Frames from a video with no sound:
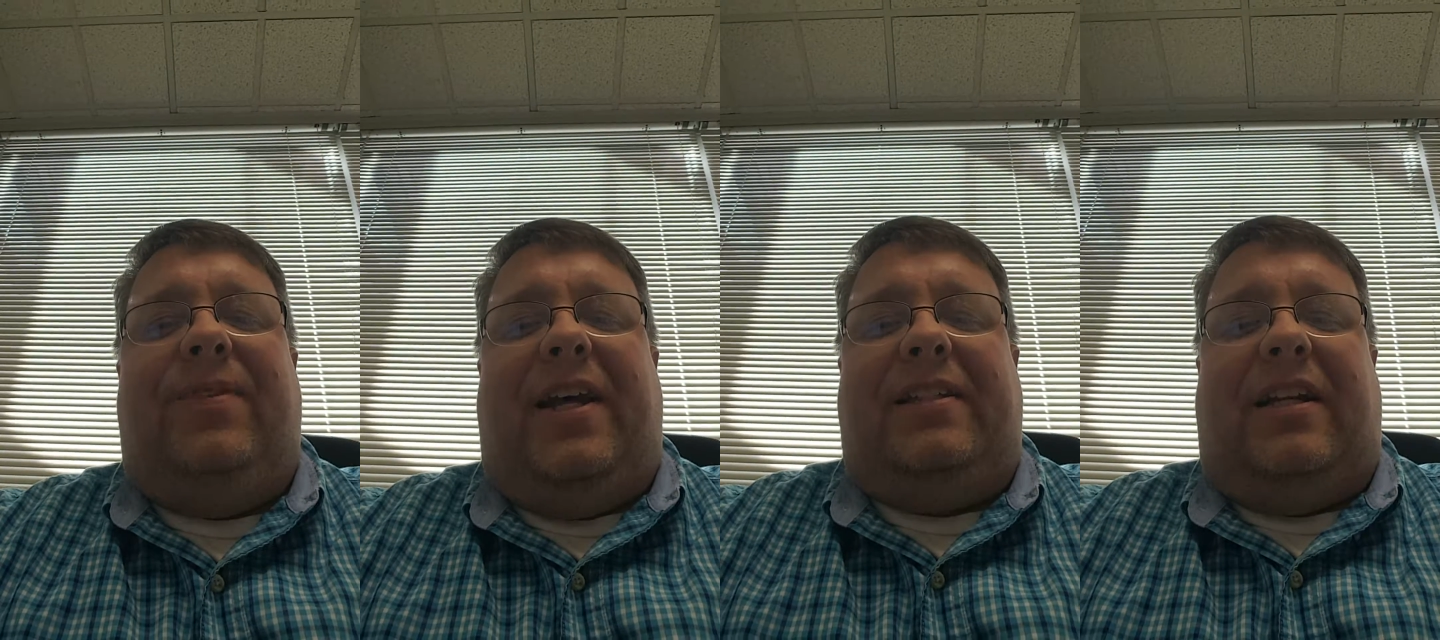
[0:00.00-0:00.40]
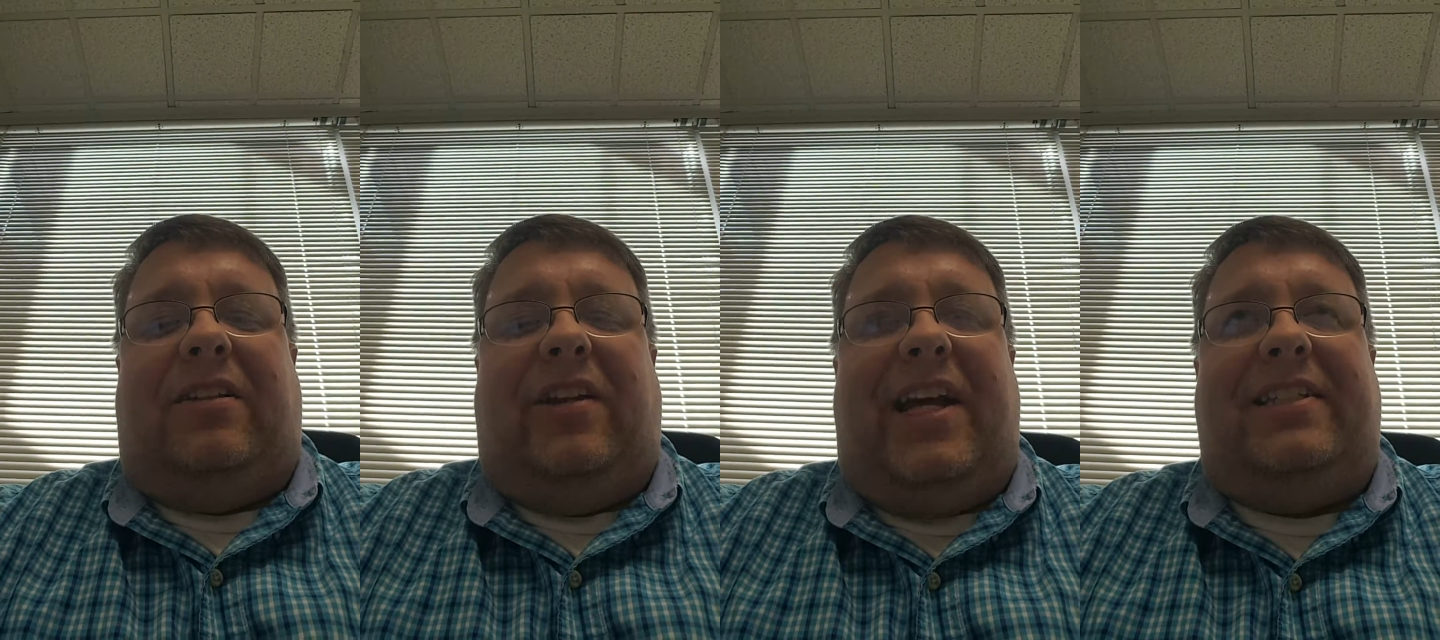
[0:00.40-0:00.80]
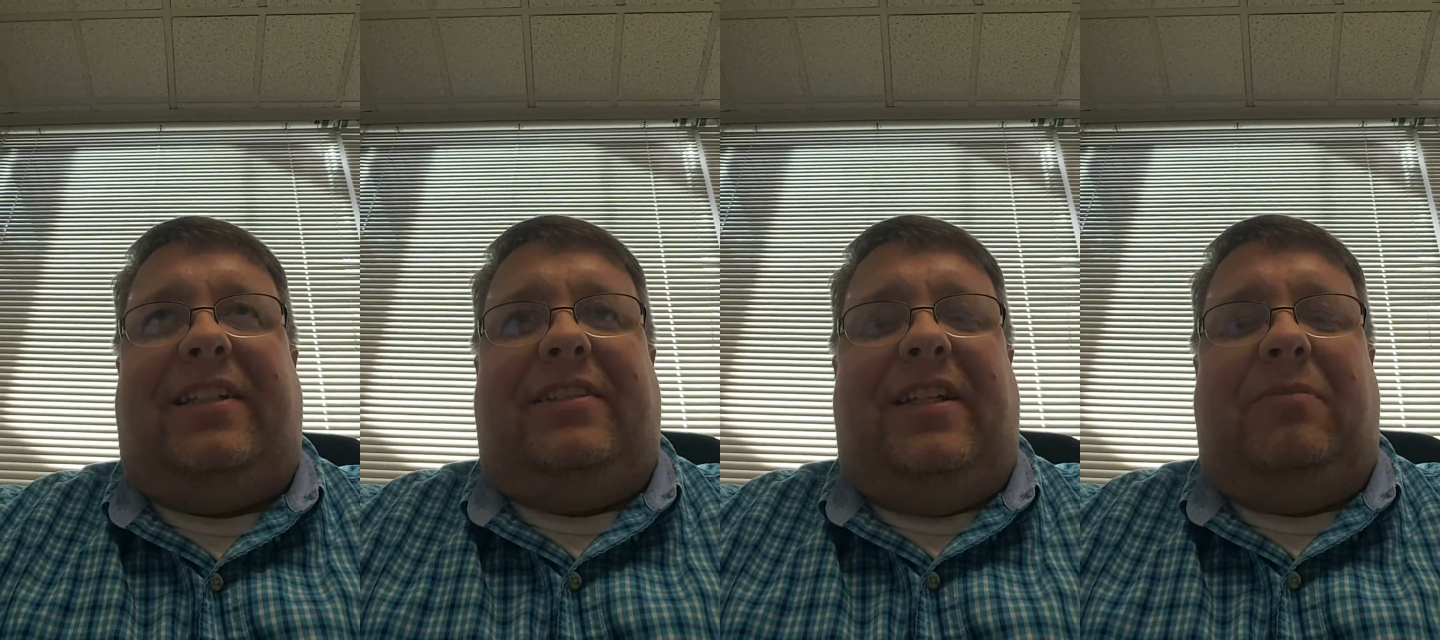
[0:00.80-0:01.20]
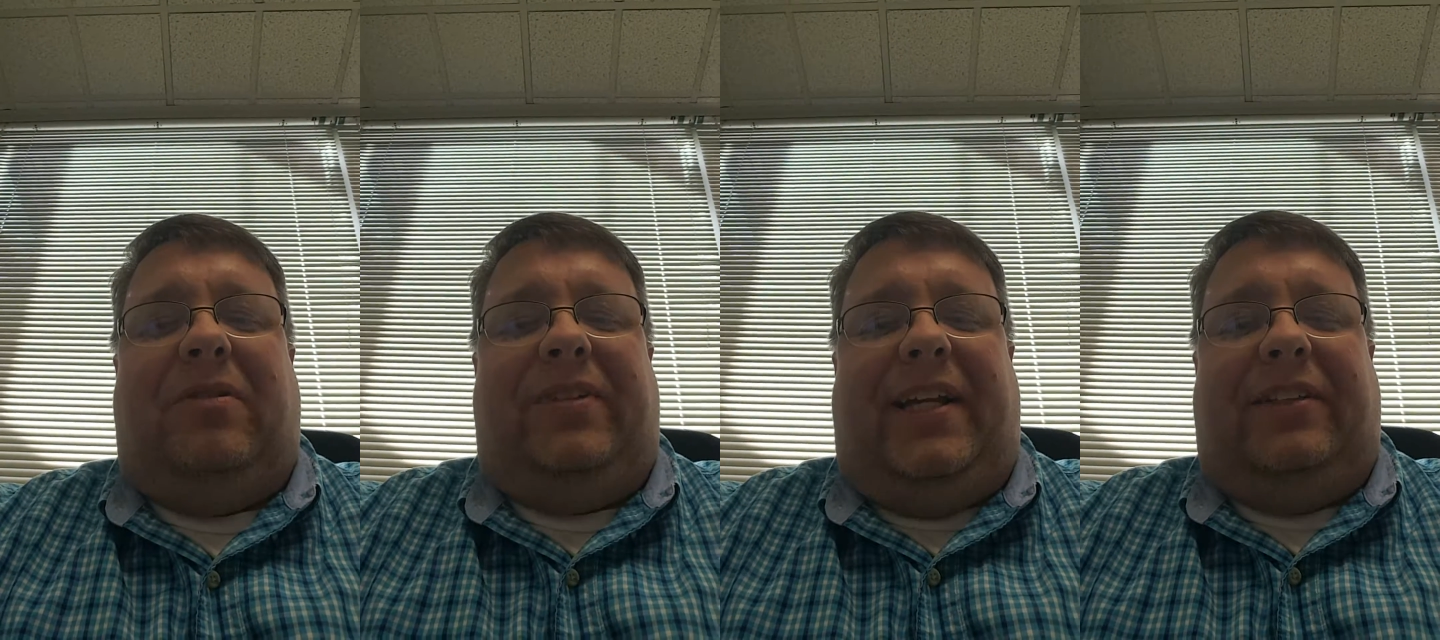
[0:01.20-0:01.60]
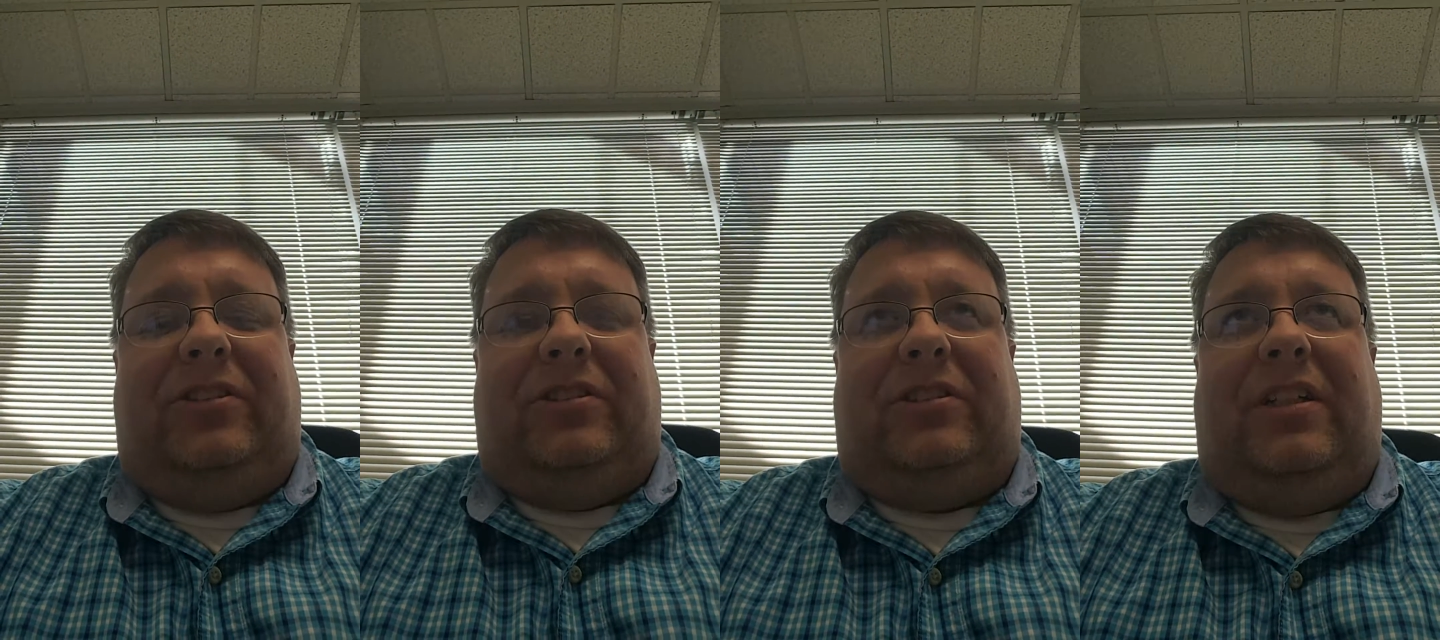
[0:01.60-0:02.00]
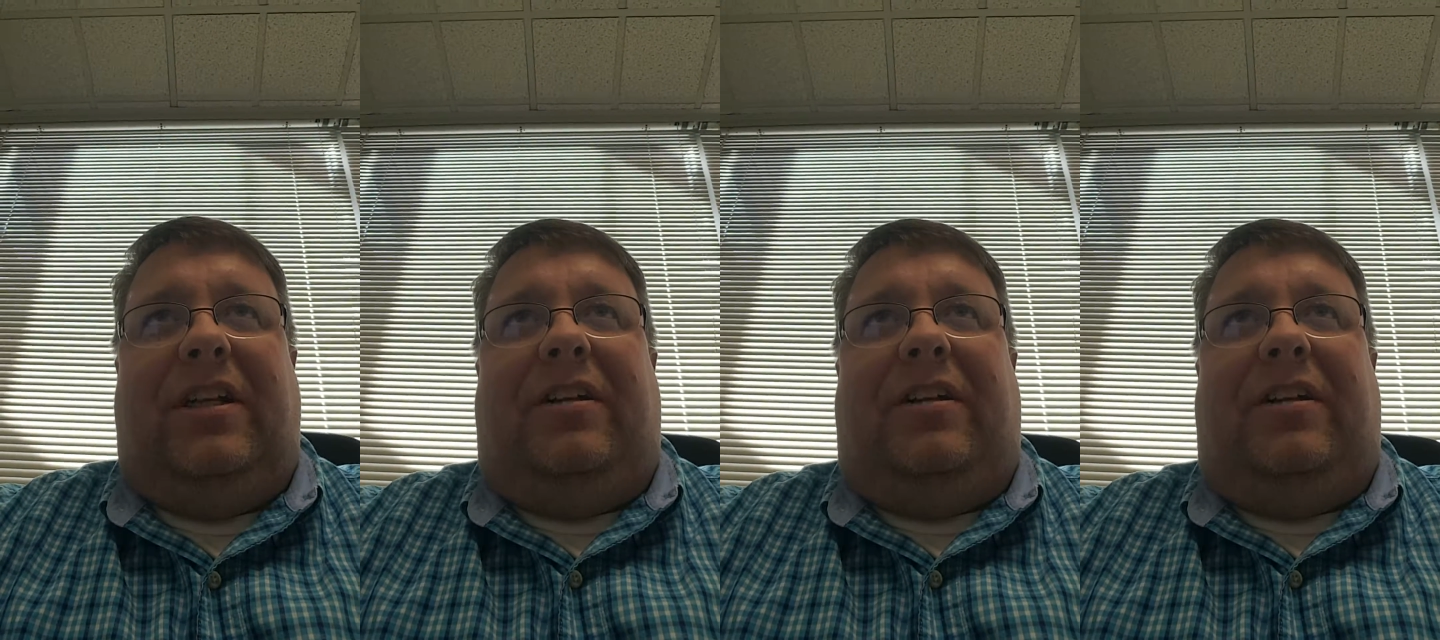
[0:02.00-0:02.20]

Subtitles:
that is a classic example of negligence.